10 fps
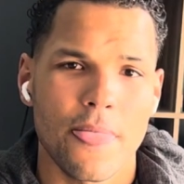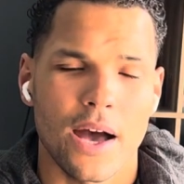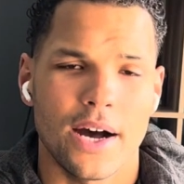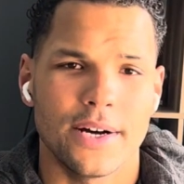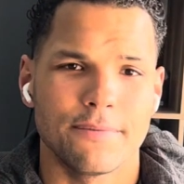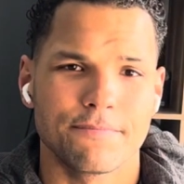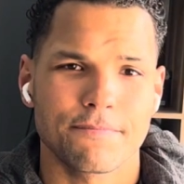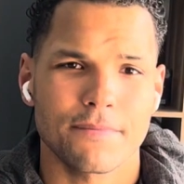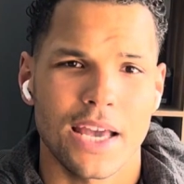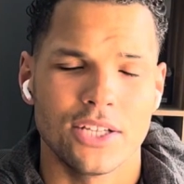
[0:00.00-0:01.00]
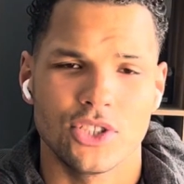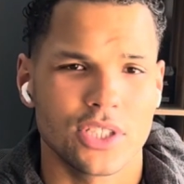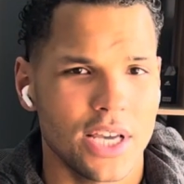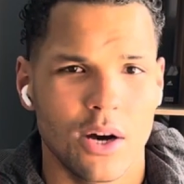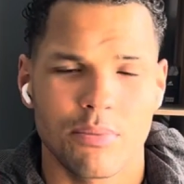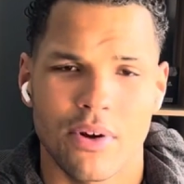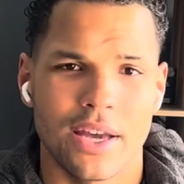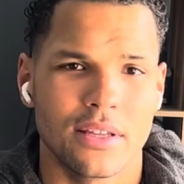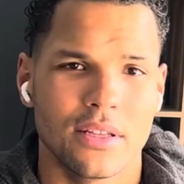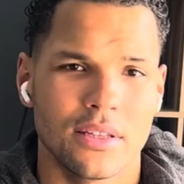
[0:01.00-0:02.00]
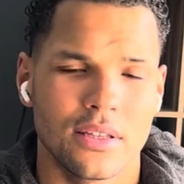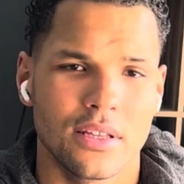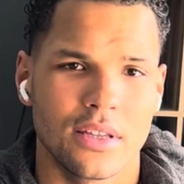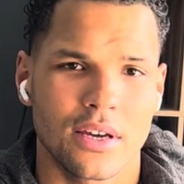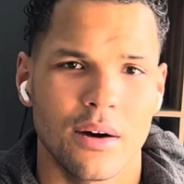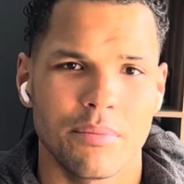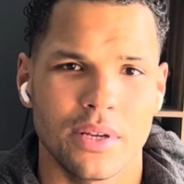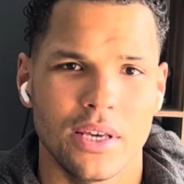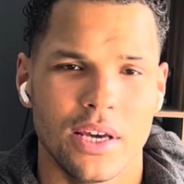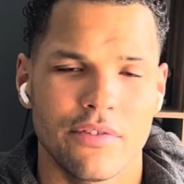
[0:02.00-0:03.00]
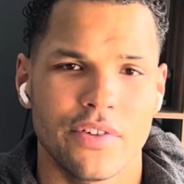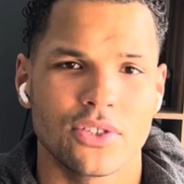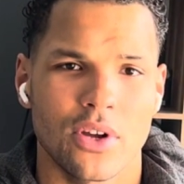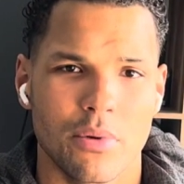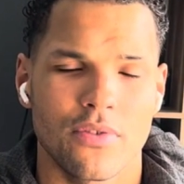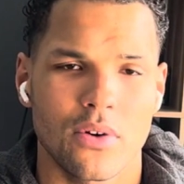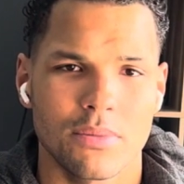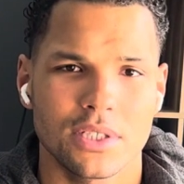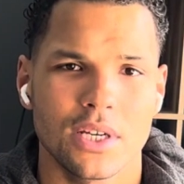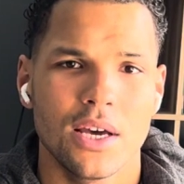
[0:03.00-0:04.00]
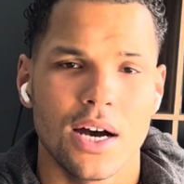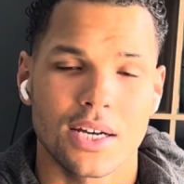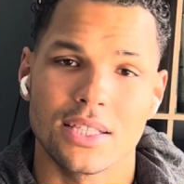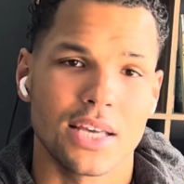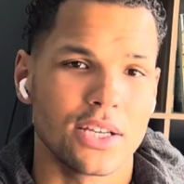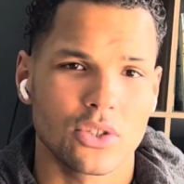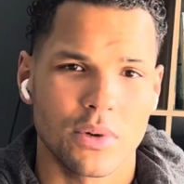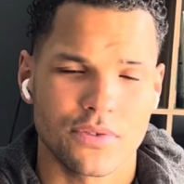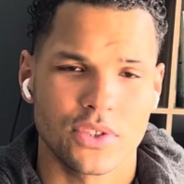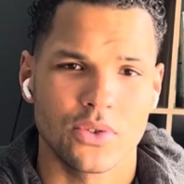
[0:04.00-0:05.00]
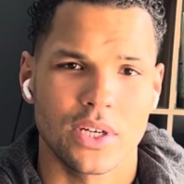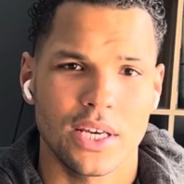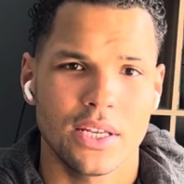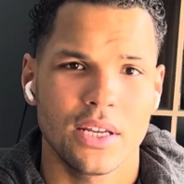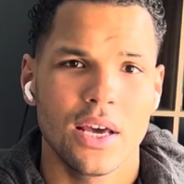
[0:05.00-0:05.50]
and just help brand the company and Fit Train Performance. Again, thanks so much for tuning in,